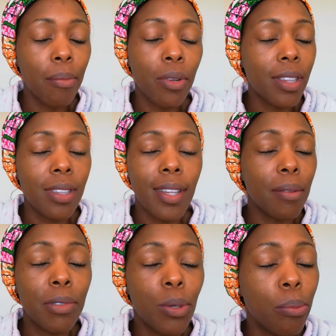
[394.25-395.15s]
I'm not.
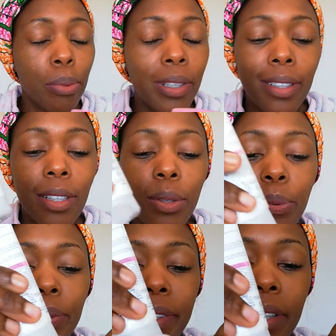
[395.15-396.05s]
I don't put it in
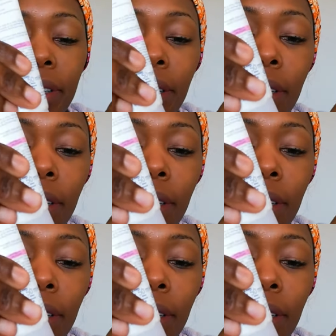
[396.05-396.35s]
the water.